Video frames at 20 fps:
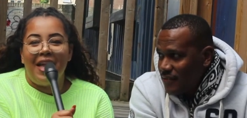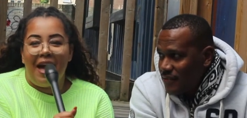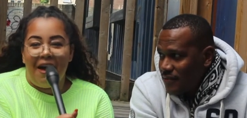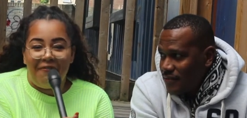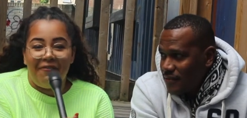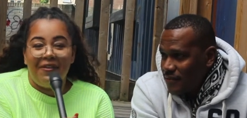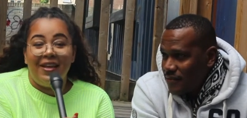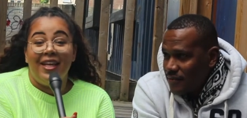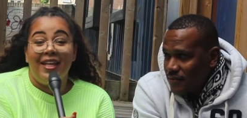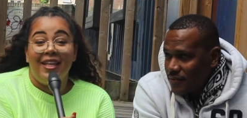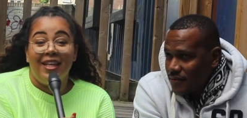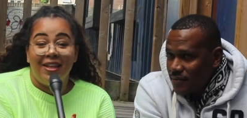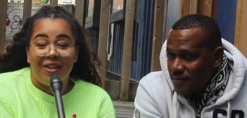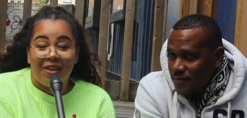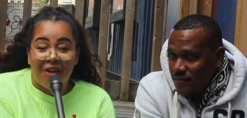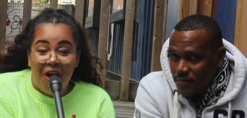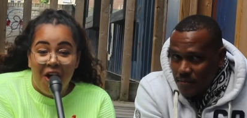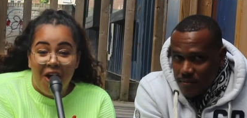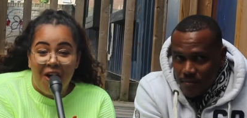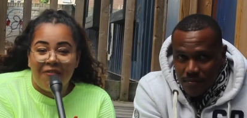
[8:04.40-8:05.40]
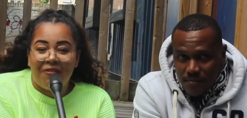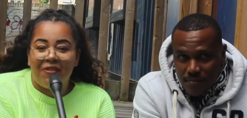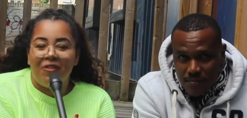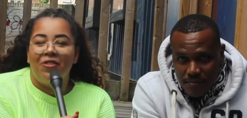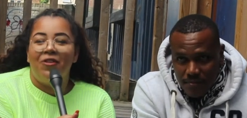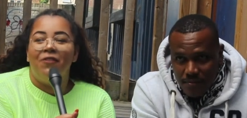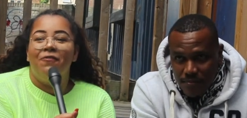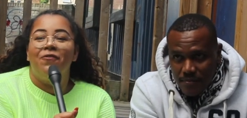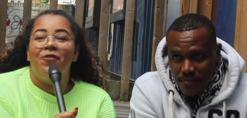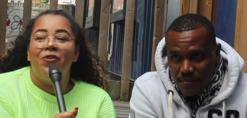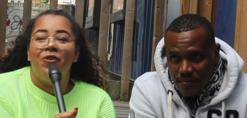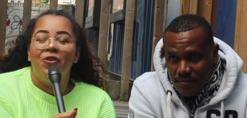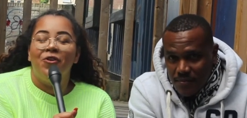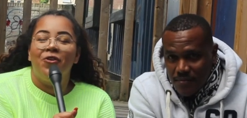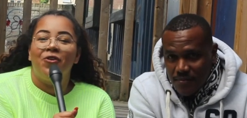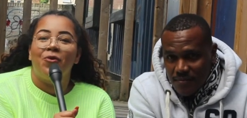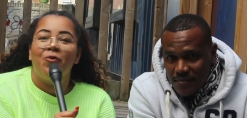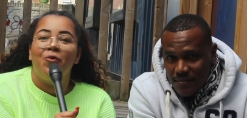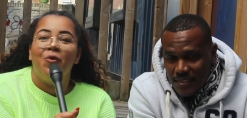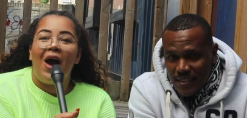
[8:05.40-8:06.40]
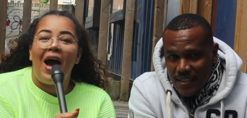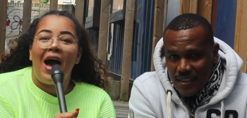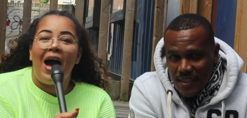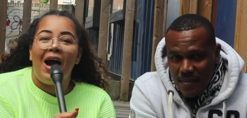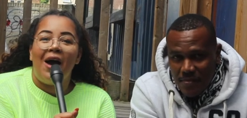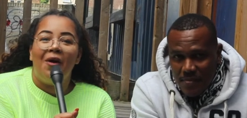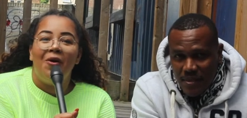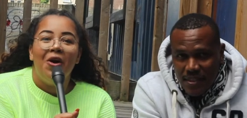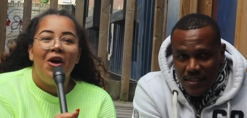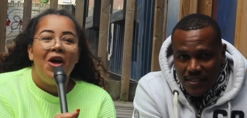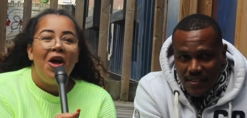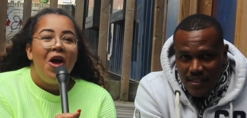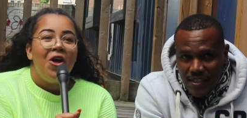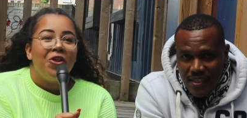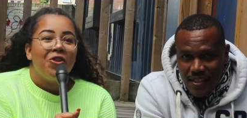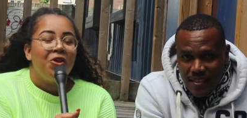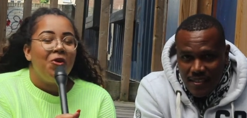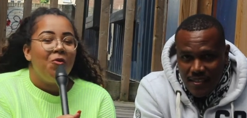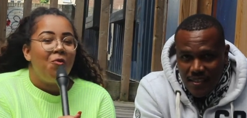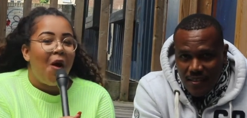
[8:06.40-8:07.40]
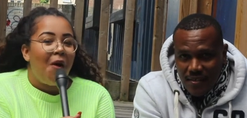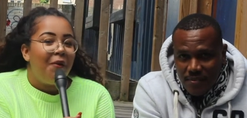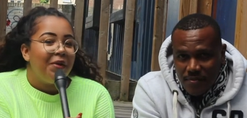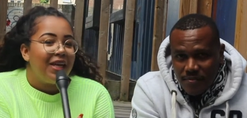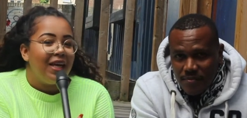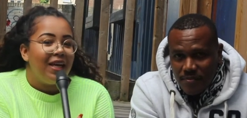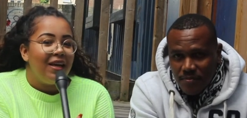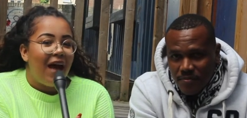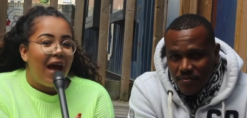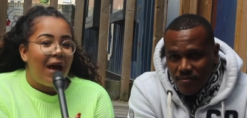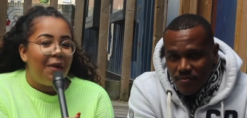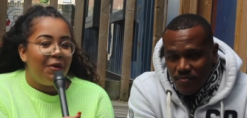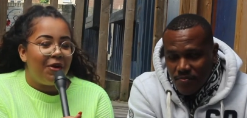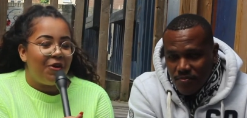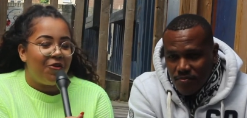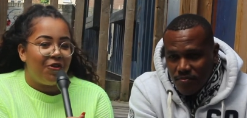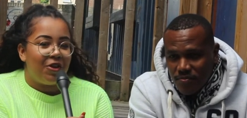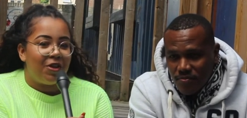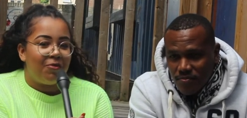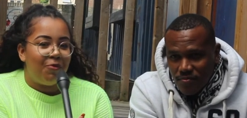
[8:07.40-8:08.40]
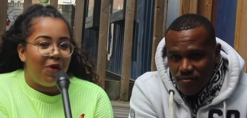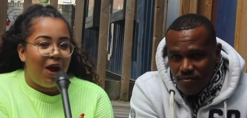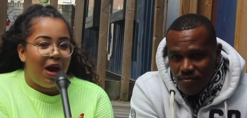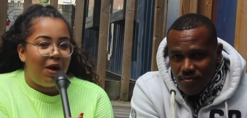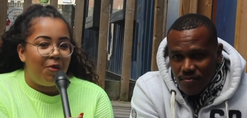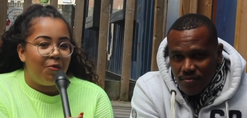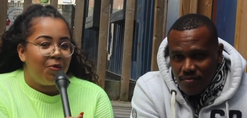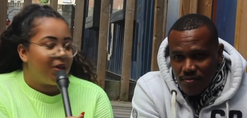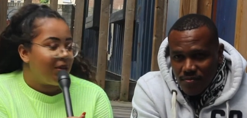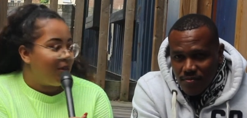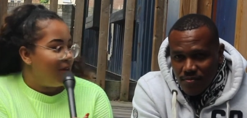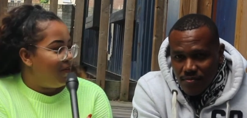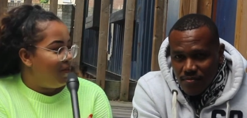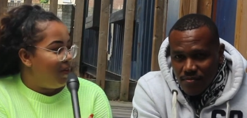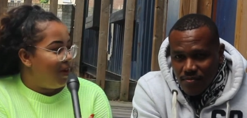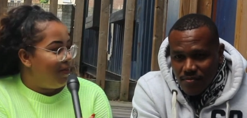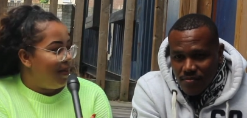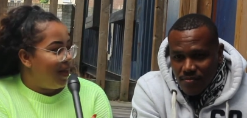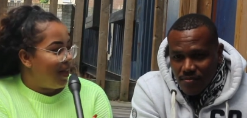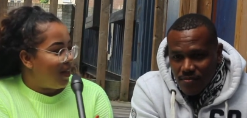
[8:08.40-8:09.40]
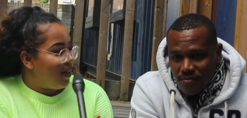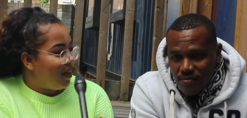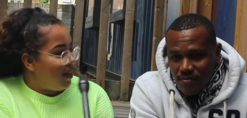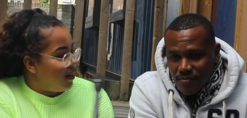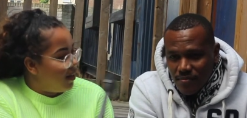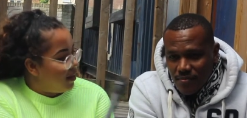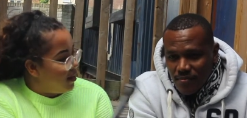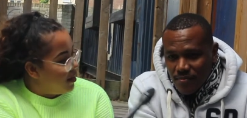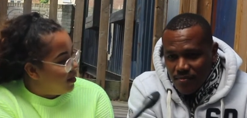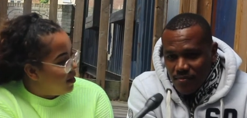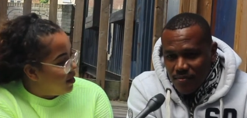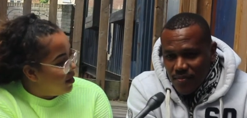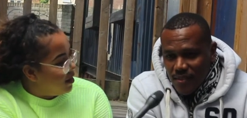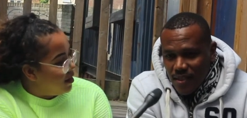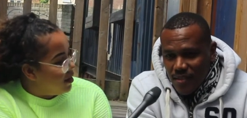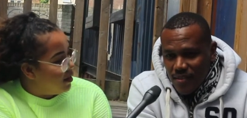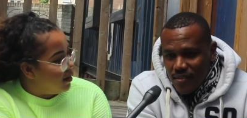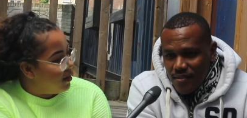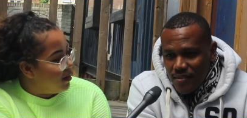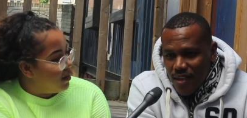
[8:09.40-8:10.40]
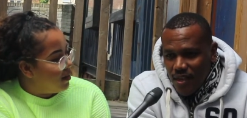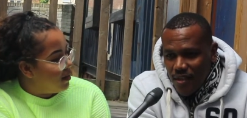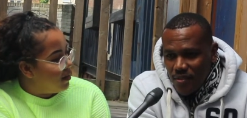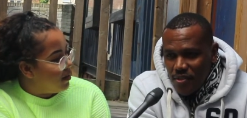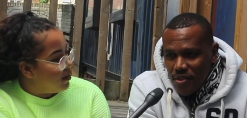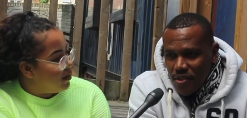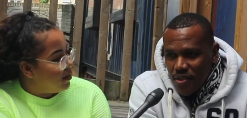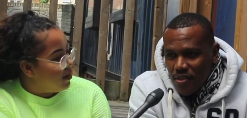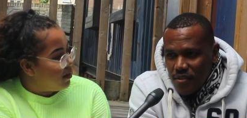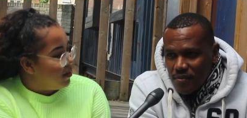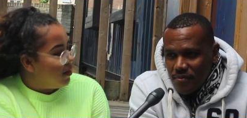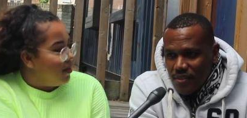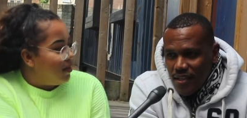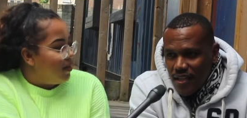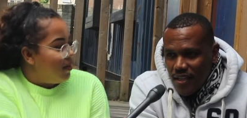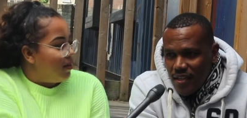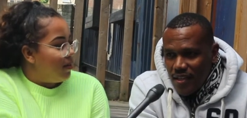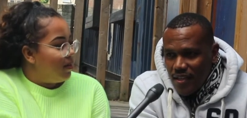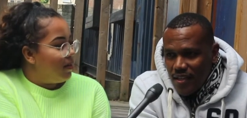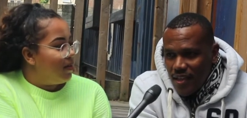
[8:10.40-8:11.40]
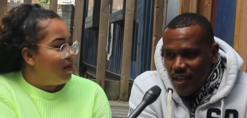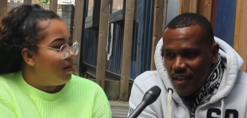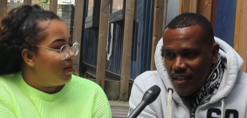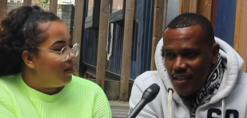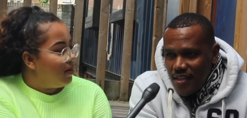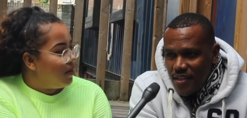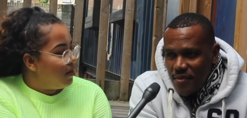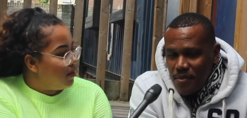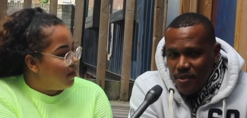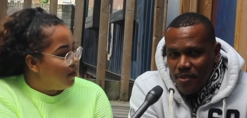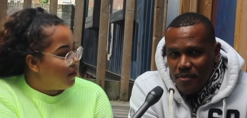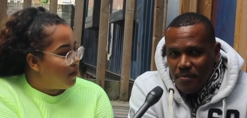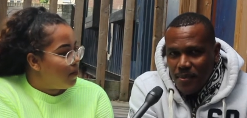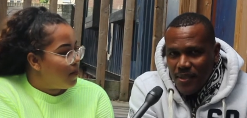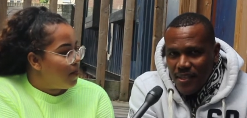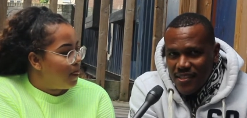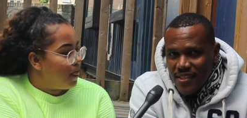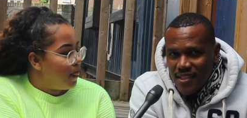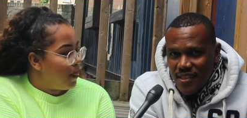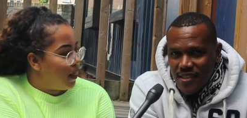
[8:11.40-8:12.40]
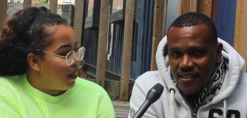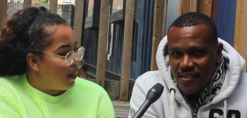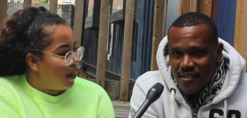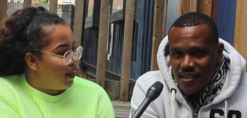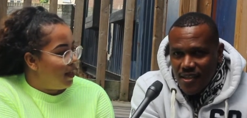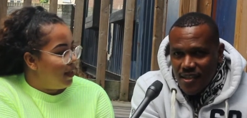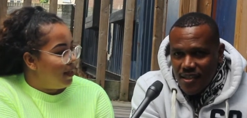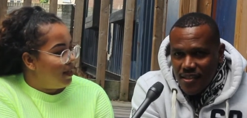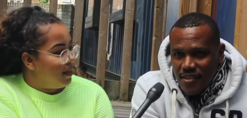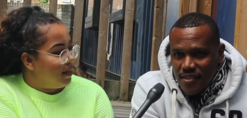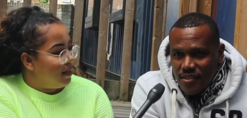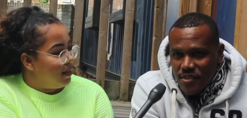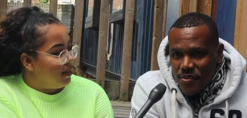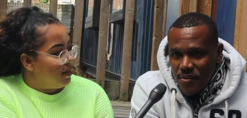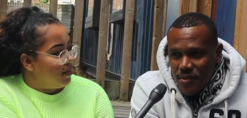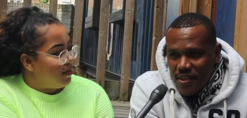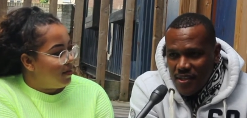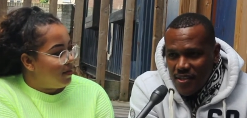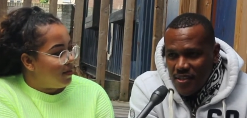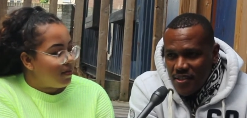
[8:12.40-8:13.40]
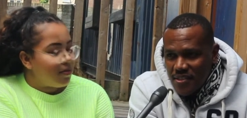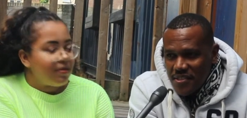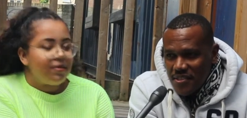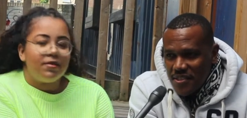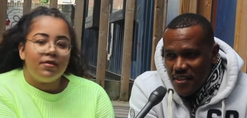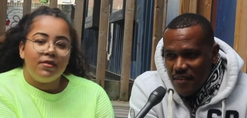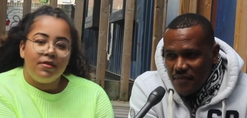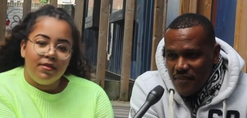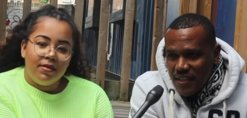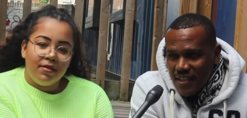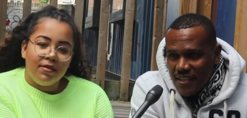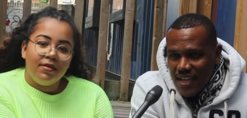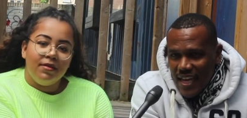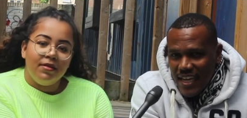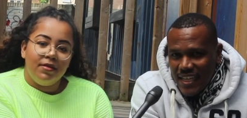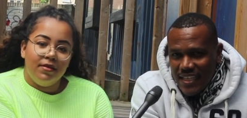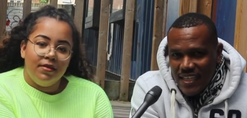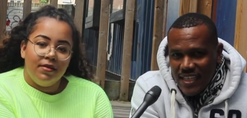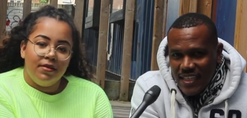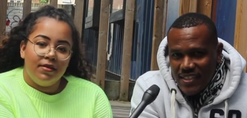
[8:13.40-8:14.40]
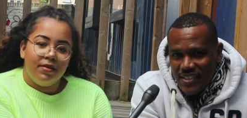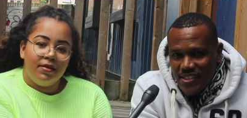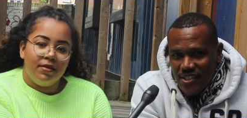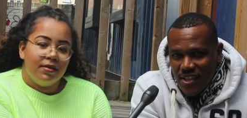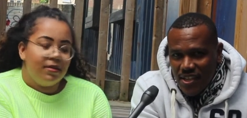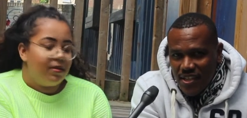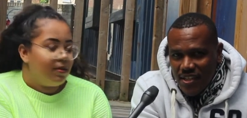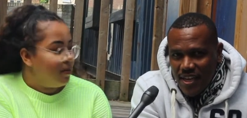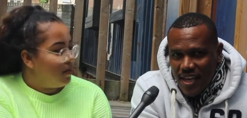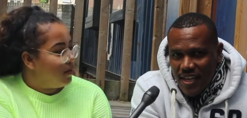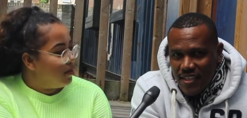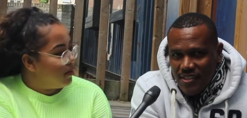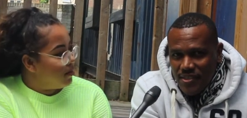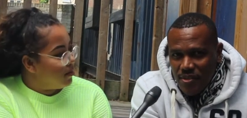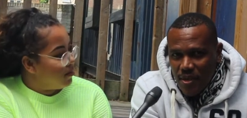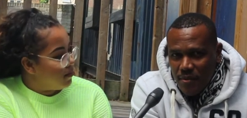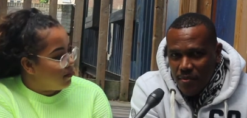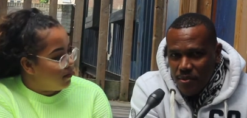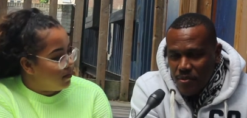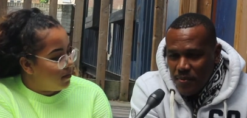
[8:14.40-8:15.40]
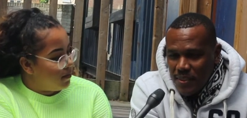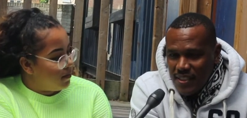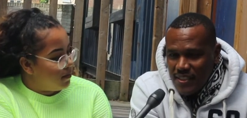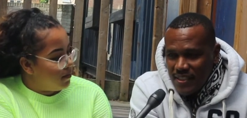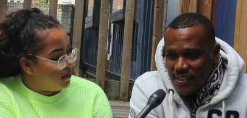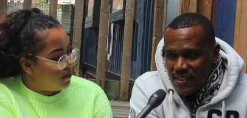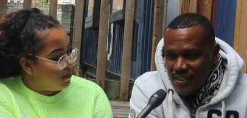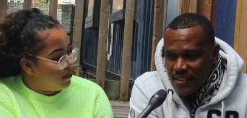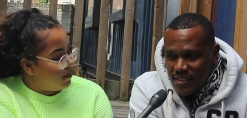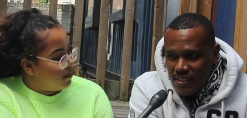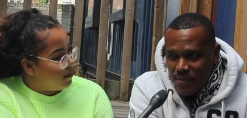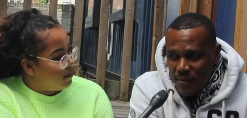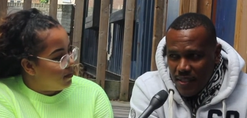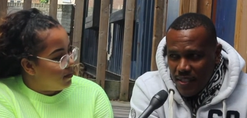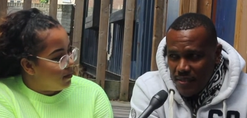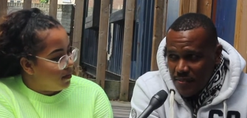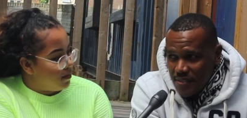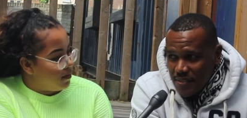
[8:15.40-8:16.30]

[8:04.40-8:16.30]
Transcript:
Speaker 1: definitely deserves the views. Wow. Oh, yeah. So what was it like when Chris Brown was gonna remix it?
Speaker 2: Yo, you know, uh, uh, he was buzzing it on his Twitter and stuff like that, and I saw that, so I was waiting to see when he